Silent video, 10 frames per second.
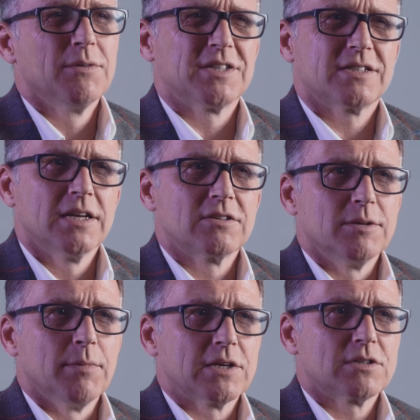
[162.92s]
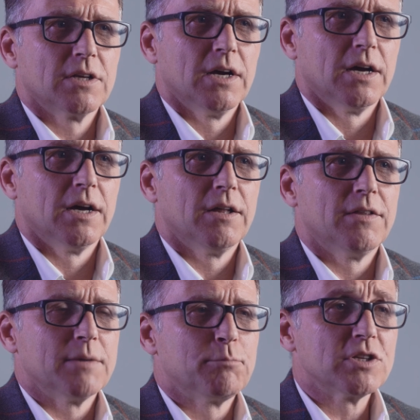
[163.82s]
which essentially
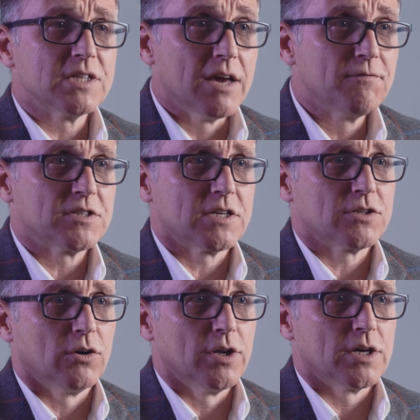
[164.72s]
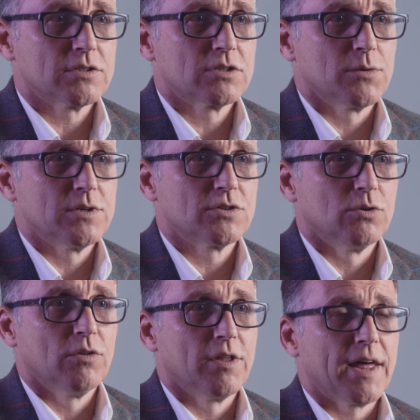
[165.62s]
puts the emphasis on us to
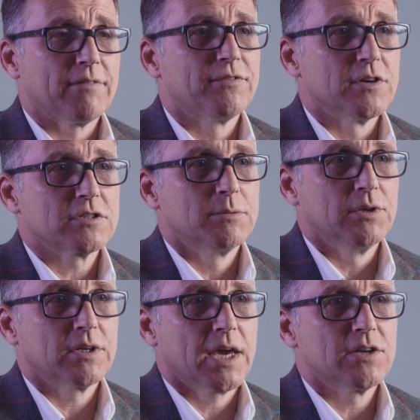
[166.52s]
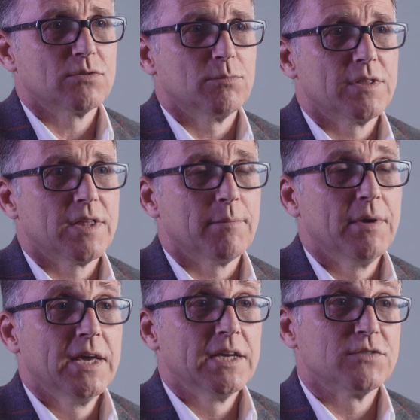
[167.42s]
ensure that that first communication with them
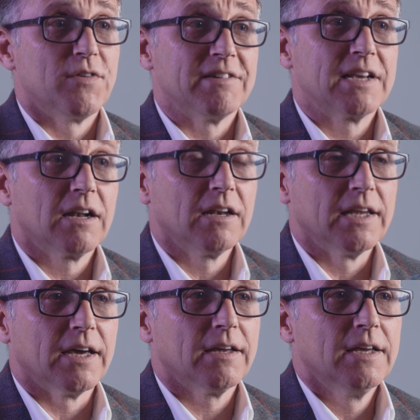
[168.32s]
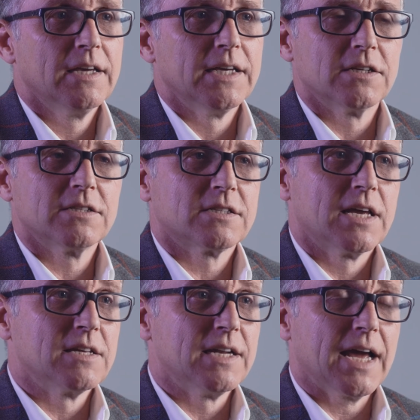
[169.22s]
is very clear. It doesn't
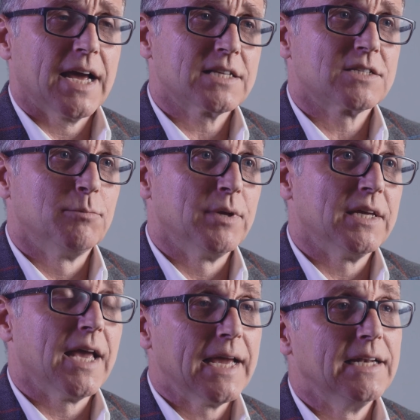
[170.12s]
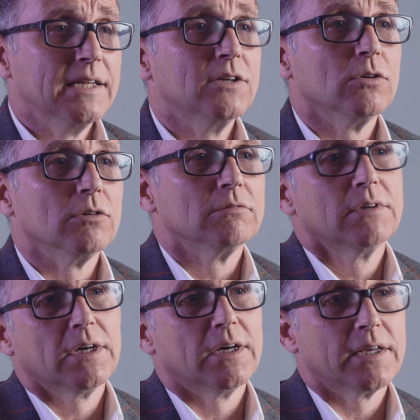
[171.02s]
say that it has to be a legal
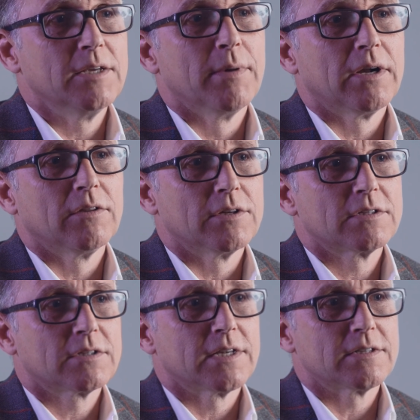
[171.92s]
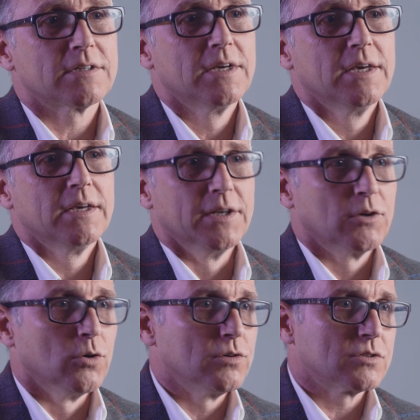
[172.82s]
email that says, in
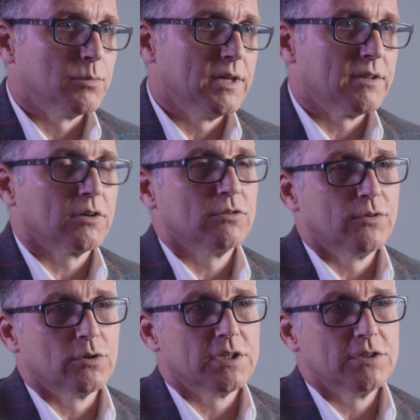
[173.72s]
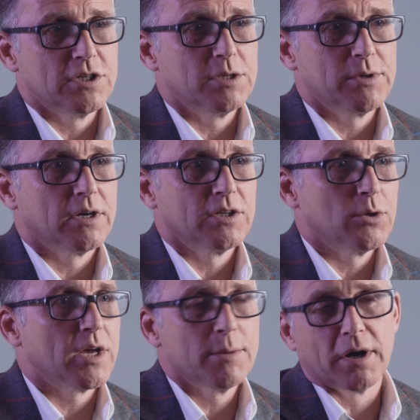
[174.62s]
accordance with Article 14 GDPR,
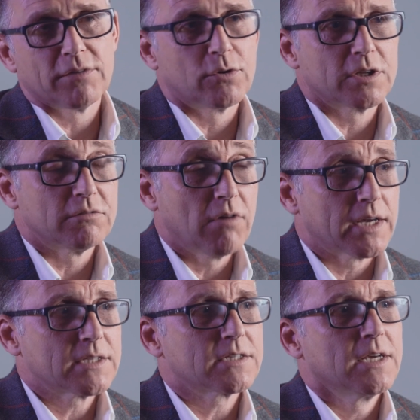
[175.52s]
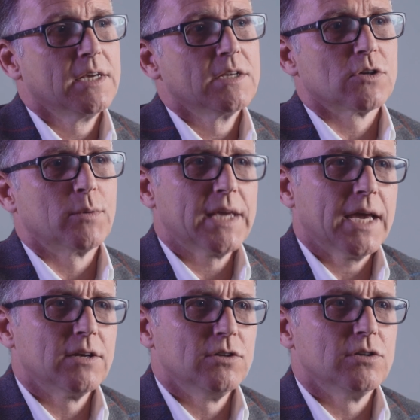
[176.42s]
you are hereby afforded the rights. So we
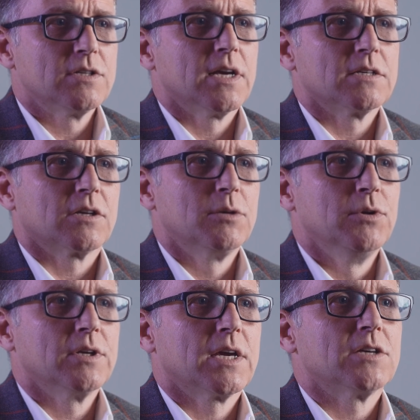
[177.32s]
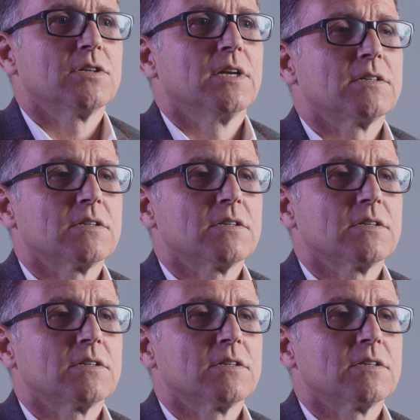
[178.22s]
can use it as a communication, as